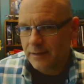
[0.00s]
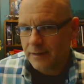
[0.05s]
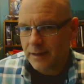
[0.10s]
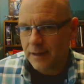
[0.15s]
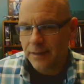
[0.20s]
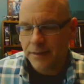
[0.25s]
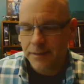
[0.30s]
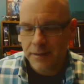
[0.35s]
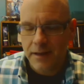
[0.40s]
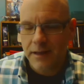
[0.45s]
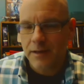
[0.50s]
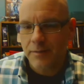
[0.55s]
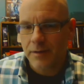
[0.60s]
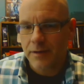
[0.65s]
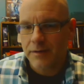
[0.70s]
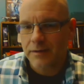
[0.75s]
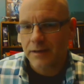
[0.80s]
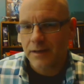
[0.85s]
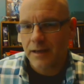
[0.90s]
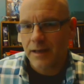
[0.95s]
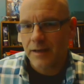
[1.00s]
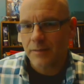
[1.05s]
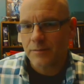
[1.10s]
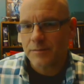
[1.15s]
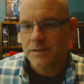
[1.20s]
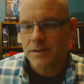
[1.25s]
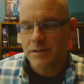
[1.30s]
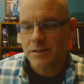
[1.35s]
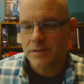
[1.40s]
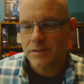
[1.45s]
and thinking about the
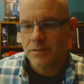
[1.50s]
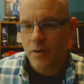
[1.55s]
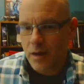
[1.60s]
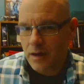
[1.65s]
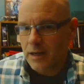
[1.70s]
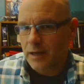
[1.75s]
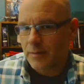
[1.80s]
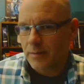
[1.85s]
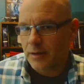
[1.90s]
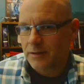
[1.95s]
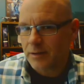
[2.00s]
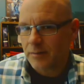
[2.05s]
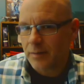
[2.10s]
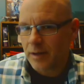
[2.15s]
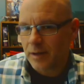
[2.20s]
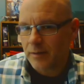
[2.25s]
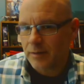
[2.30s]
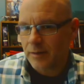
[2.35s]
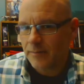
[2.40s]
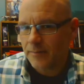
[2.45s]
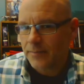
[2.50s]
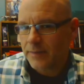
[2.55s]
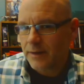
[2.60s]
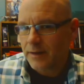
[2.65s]
games and talking about them maybe